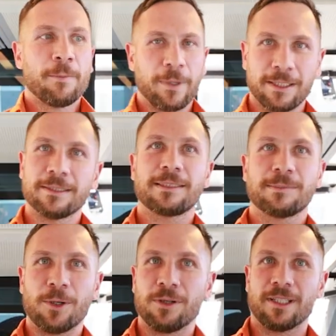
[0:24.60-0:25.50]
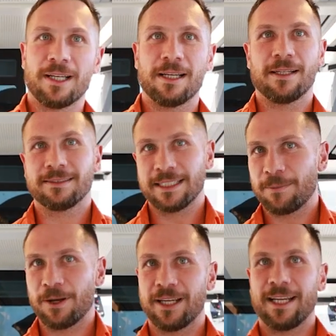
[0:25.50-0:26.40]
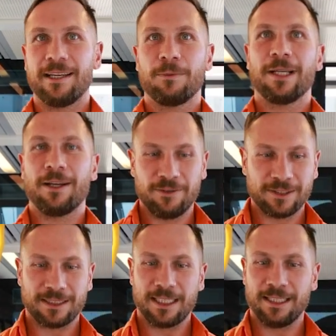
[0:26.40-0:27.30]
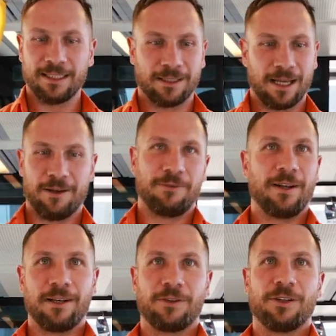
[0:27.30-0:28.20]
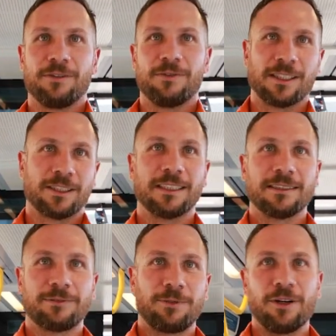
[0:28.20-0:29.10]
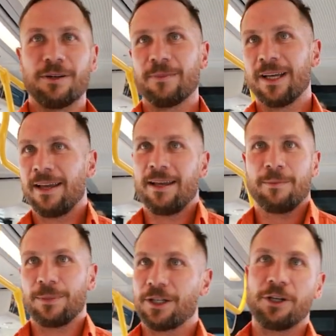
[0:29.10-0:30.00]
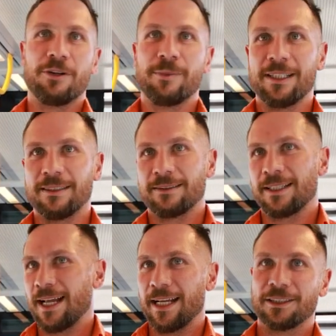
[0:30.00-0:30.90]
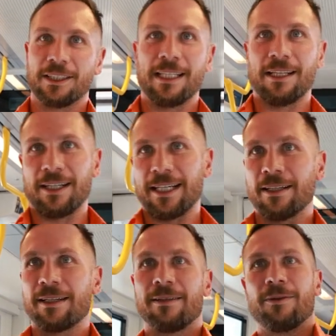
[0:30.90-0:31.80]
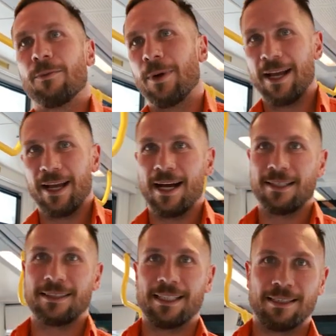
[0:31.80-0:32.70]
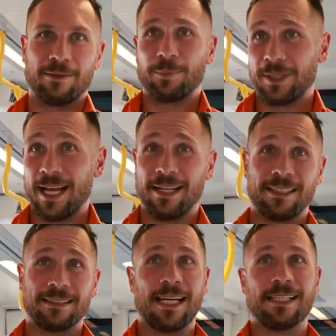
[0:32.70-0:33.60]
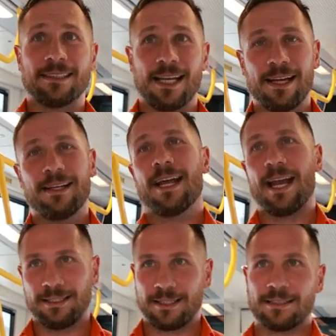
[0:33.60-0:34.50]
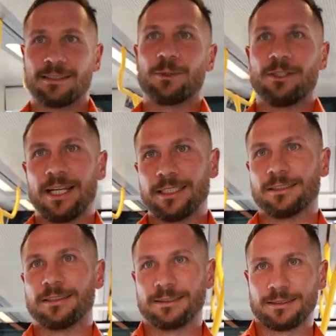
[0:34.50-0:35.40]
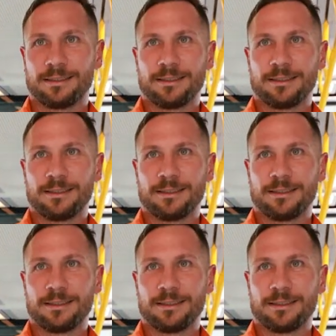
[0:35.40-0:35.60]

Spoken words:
Being a smaller depot here, we oversee a fair few functions from procurement, engineering, warehousing, planning day-to-day, and customer relations.